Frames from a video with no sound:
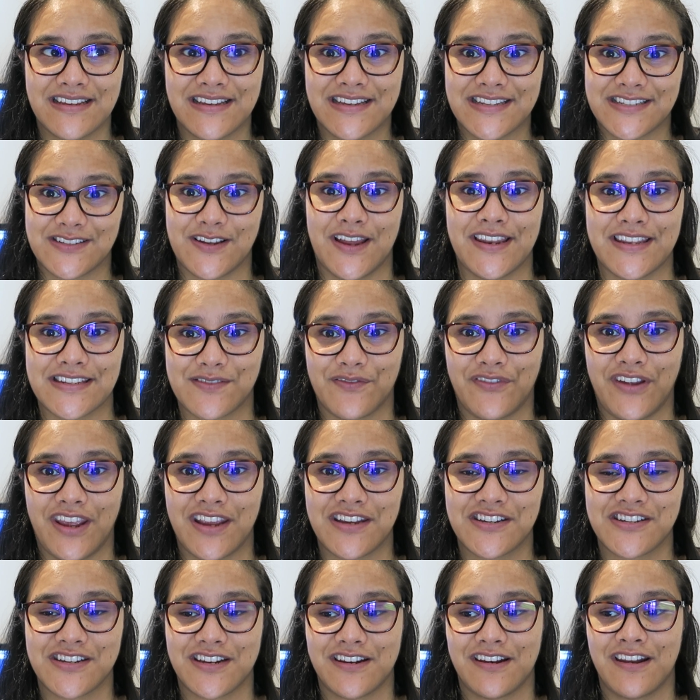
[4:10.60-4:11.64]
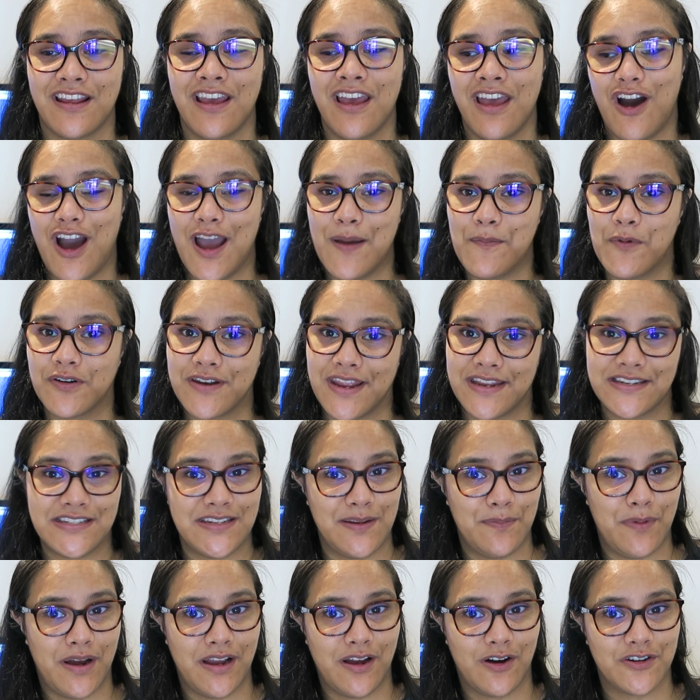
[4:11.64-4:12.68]
a sinus infection. I'm on
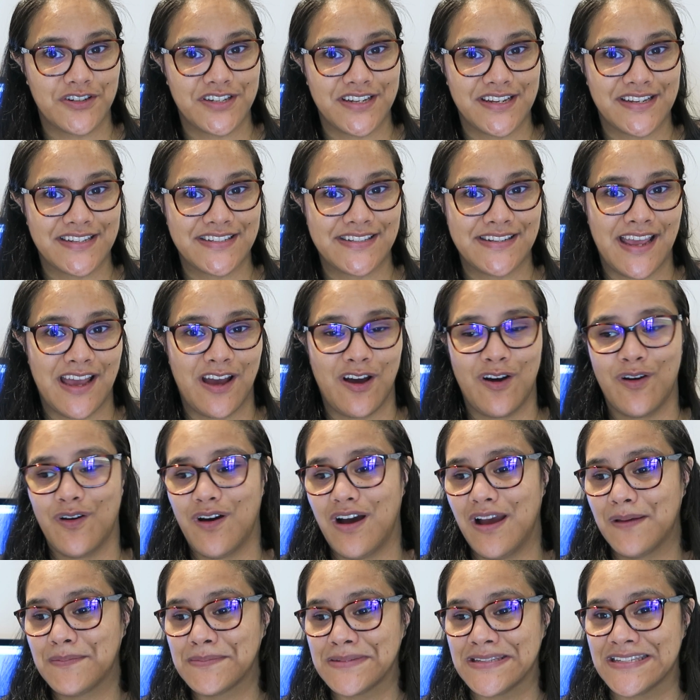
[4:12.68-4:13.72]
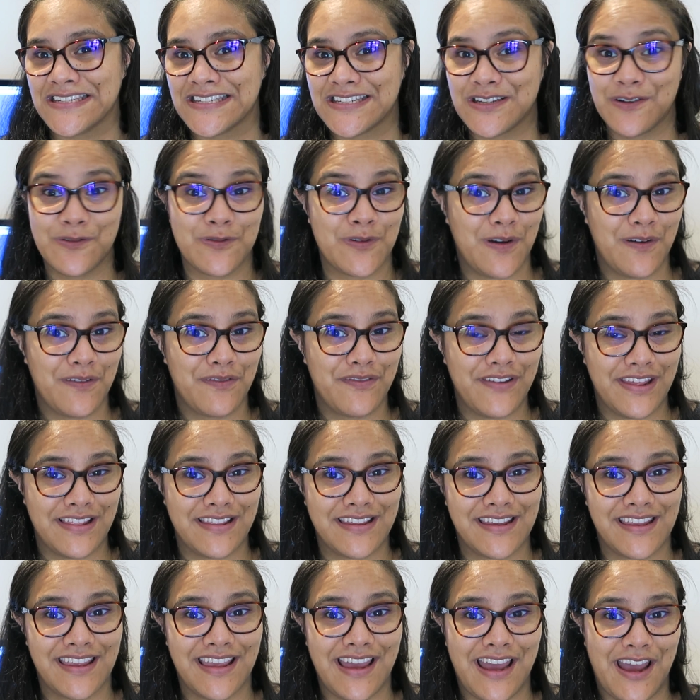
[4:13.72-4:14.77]
antibiotics now, I'm still not
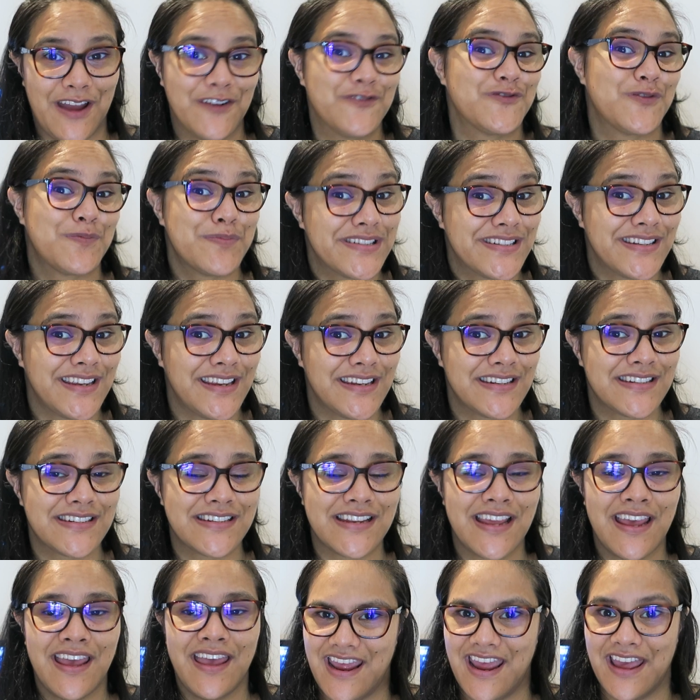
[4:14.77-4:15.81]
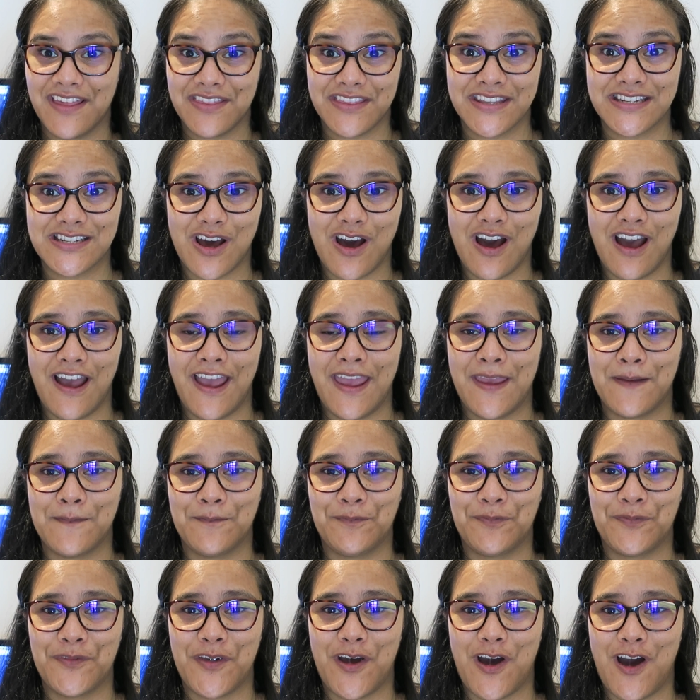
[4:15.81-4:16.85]
feeling 100%. At the
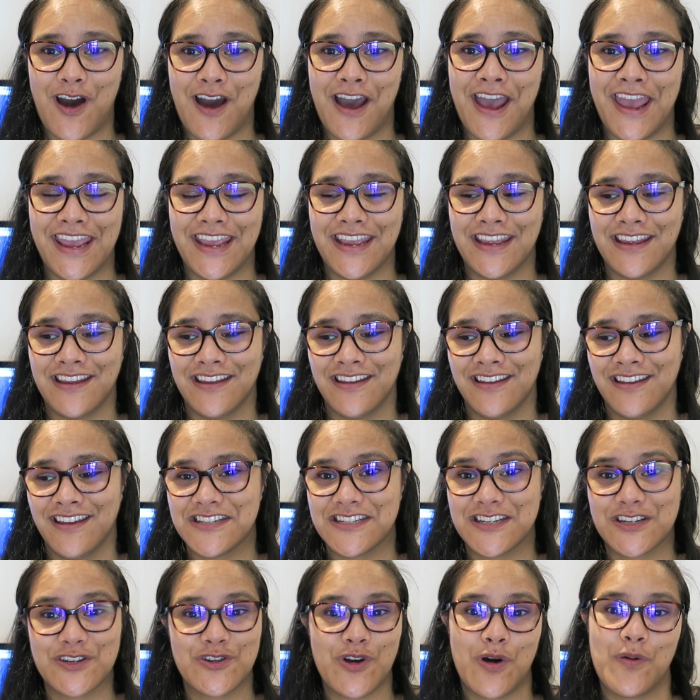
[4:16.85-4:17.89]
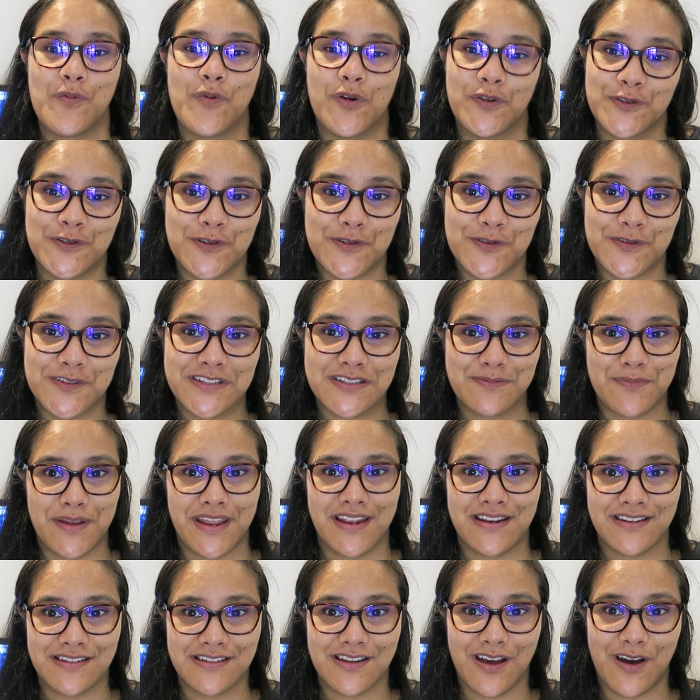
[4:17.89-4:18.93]
time, I did not want to
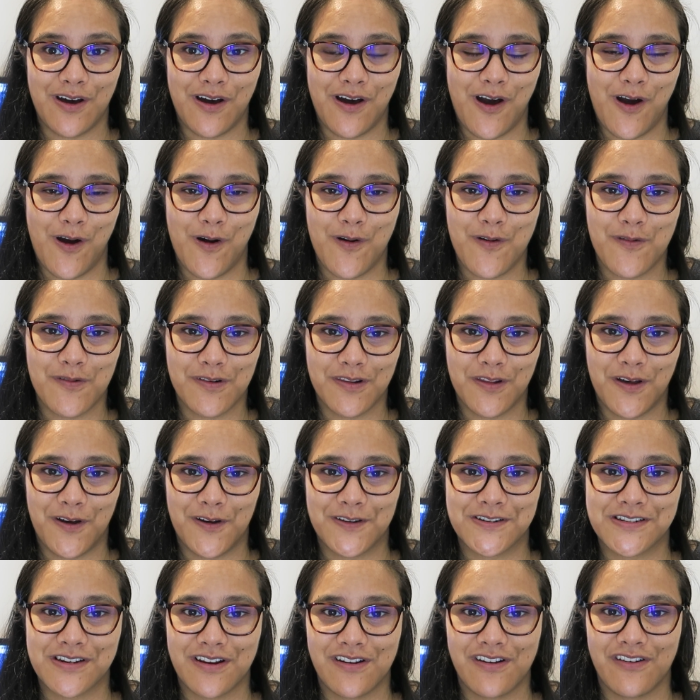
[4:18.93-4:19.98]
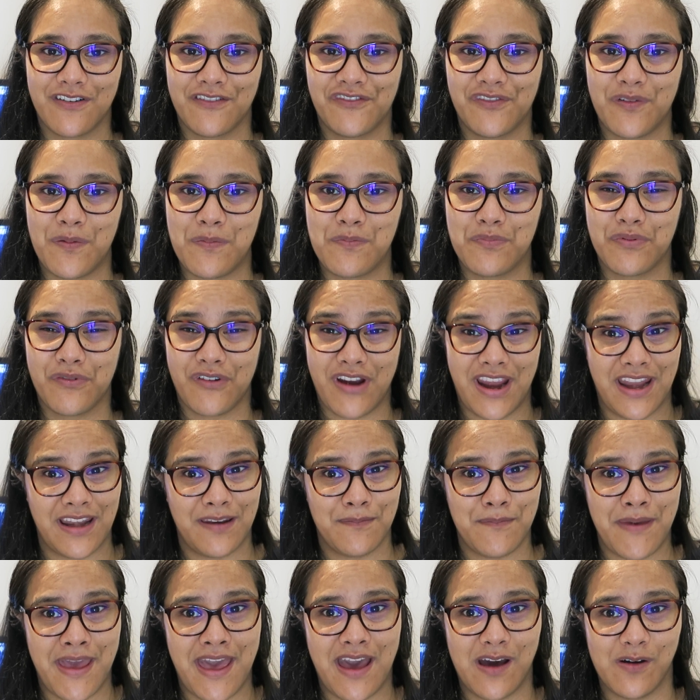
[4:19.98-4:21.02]
spend a whole lot of
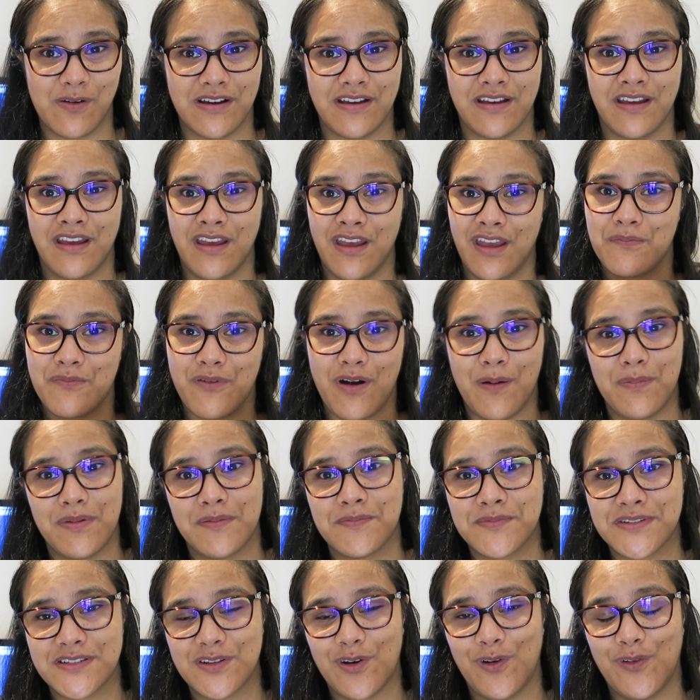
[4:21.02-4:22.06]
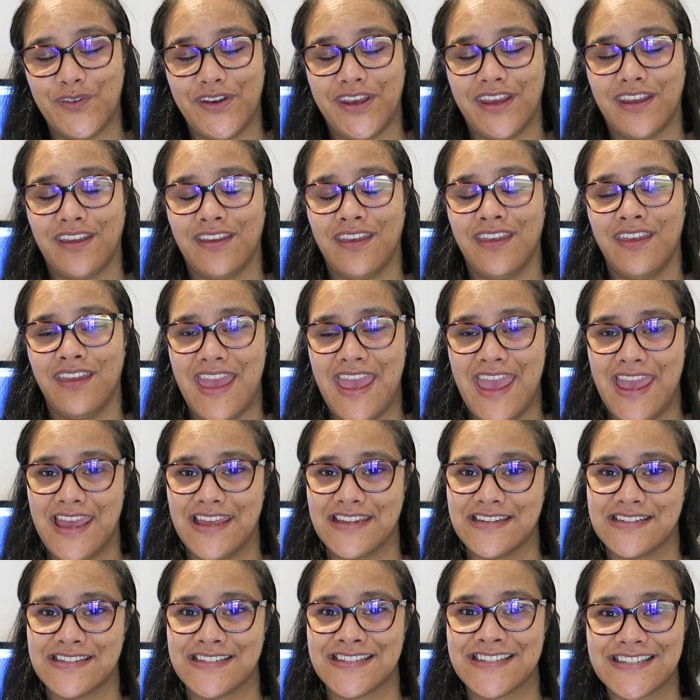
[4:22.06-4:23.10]
brain power problem solving
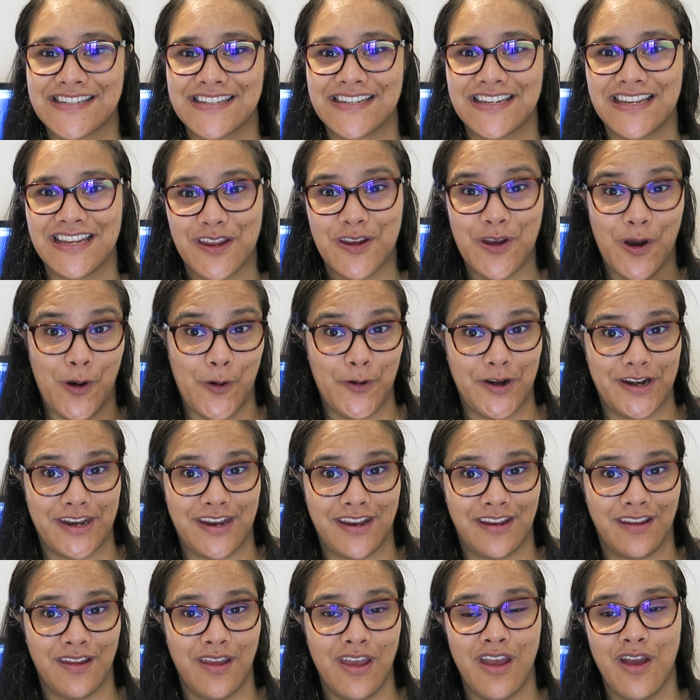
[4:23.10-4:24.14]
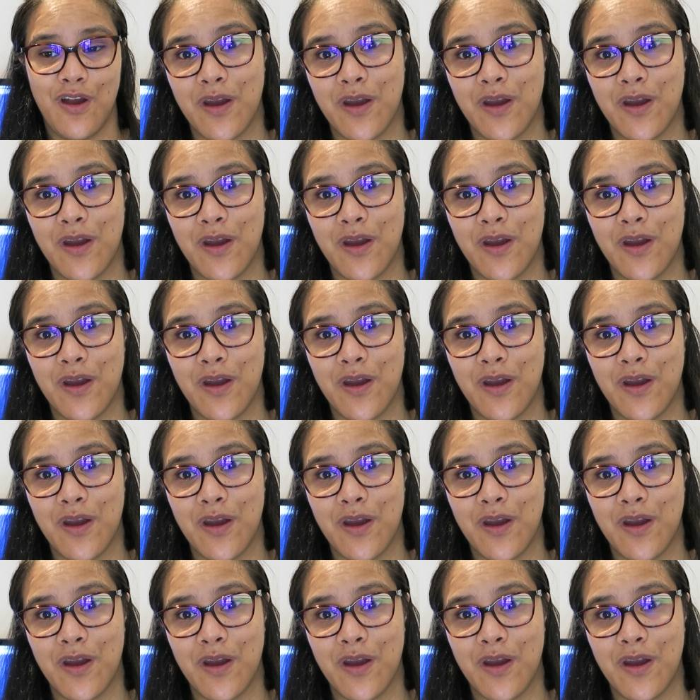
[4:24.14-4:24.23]
and coding.